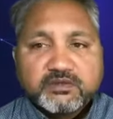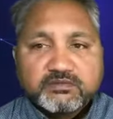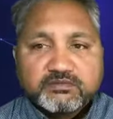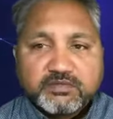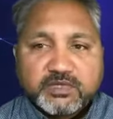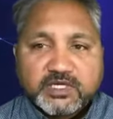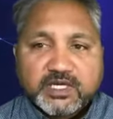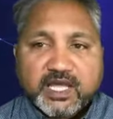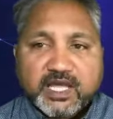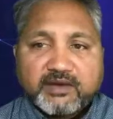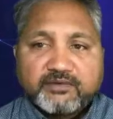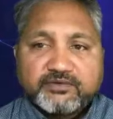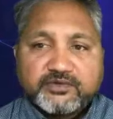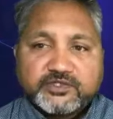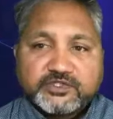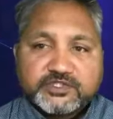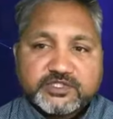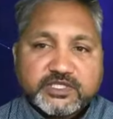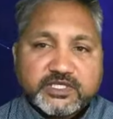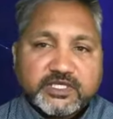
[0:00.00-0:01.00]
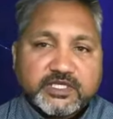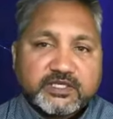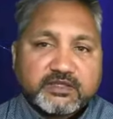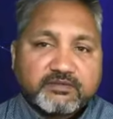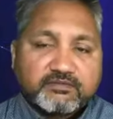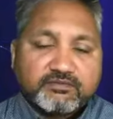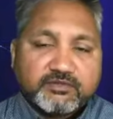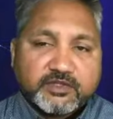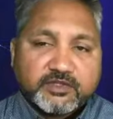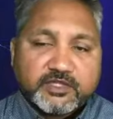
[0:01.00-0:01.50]
But I would say
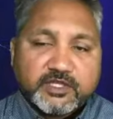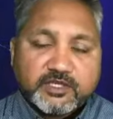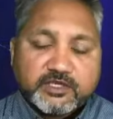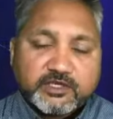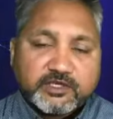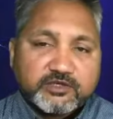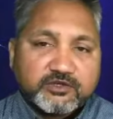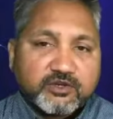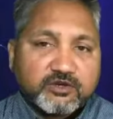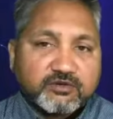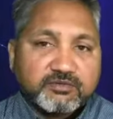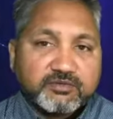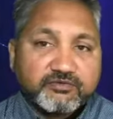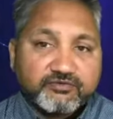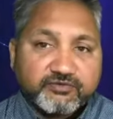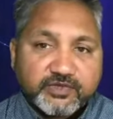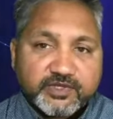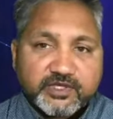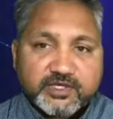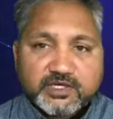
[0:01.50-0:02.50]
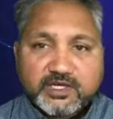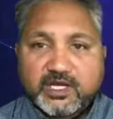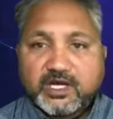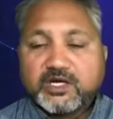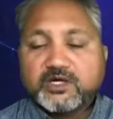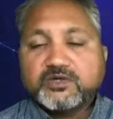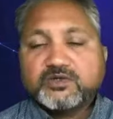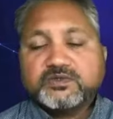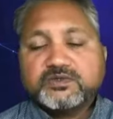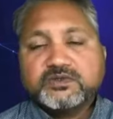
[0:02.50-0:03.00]
that they need not be fear
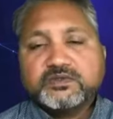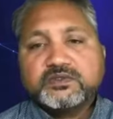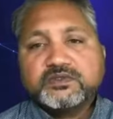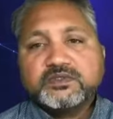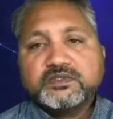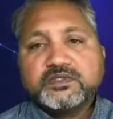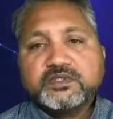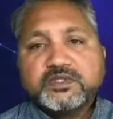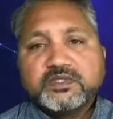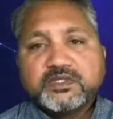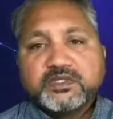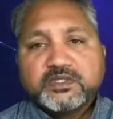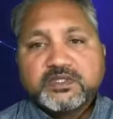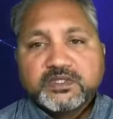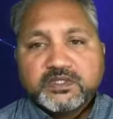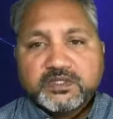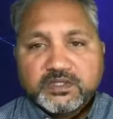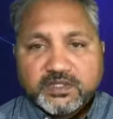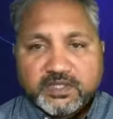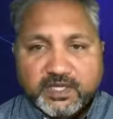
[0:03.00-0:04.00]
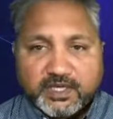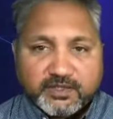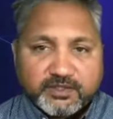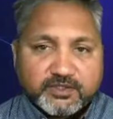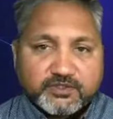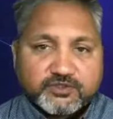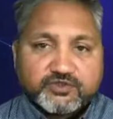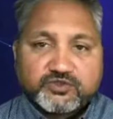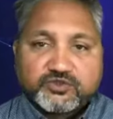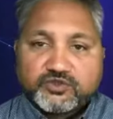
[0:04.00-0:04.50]
now and
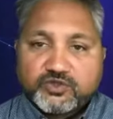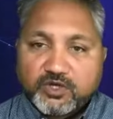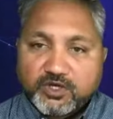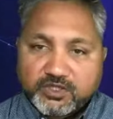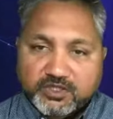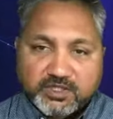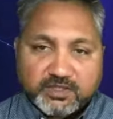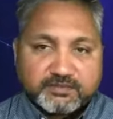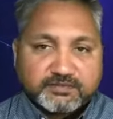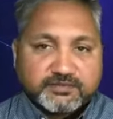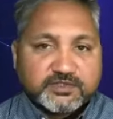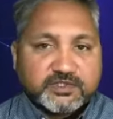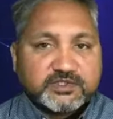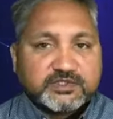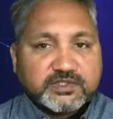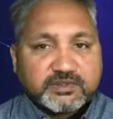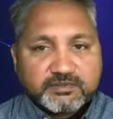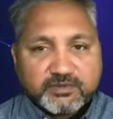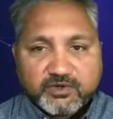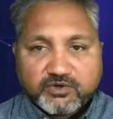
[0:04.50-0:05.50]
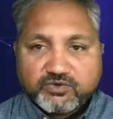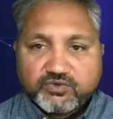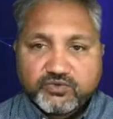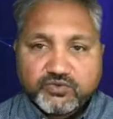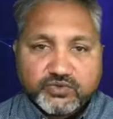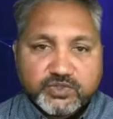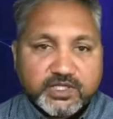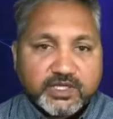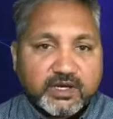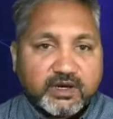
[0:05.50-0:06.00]
they should talk themselves about
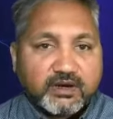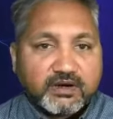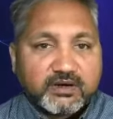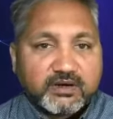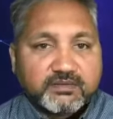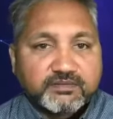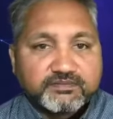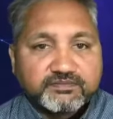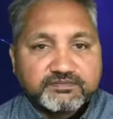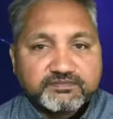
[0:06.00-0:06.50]
who they are.